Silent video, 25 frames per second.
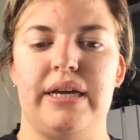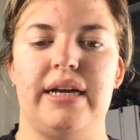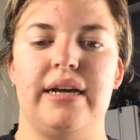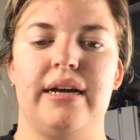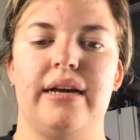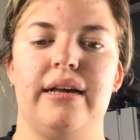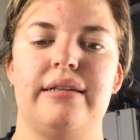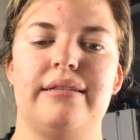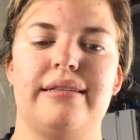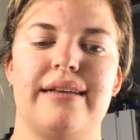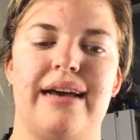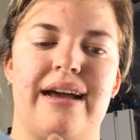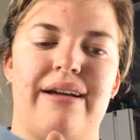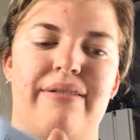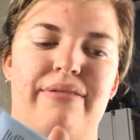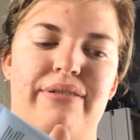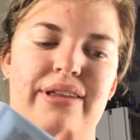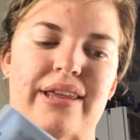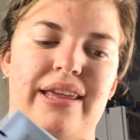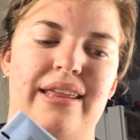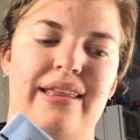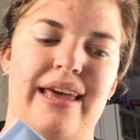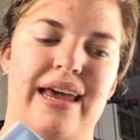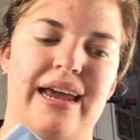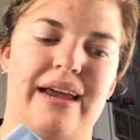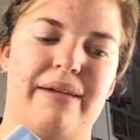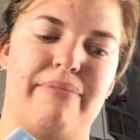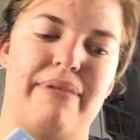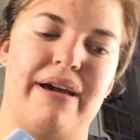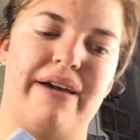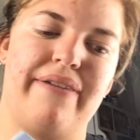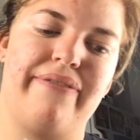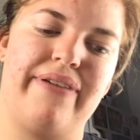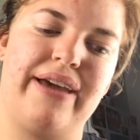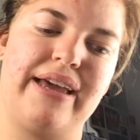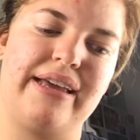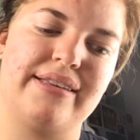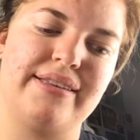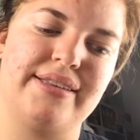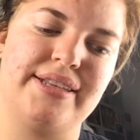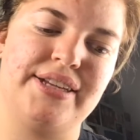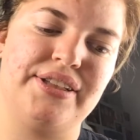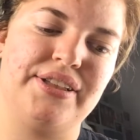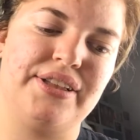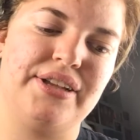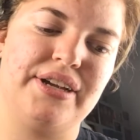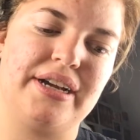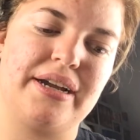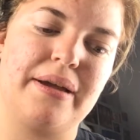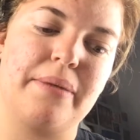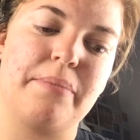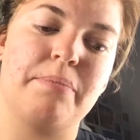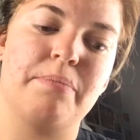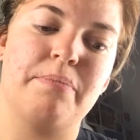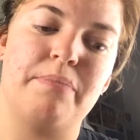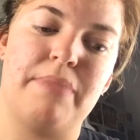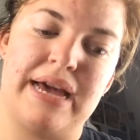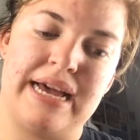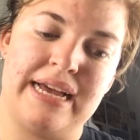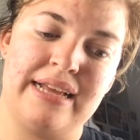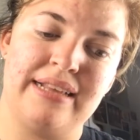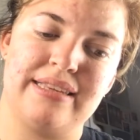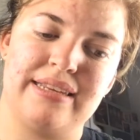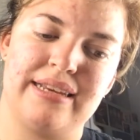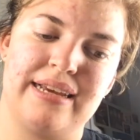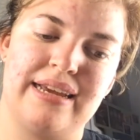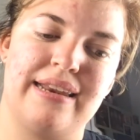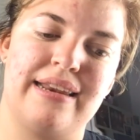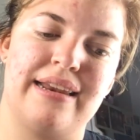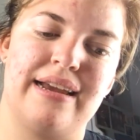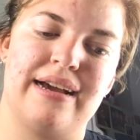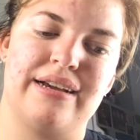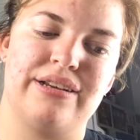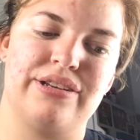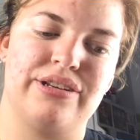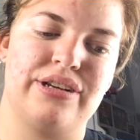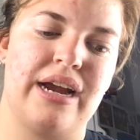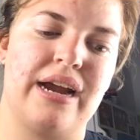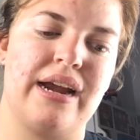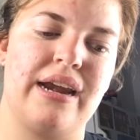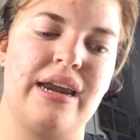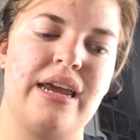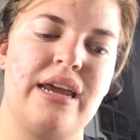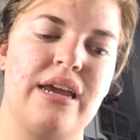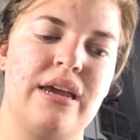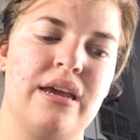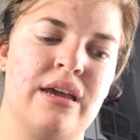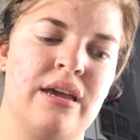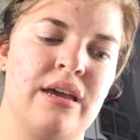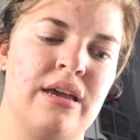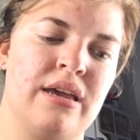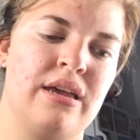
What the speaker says: because I really like my face to look matte and not shiny.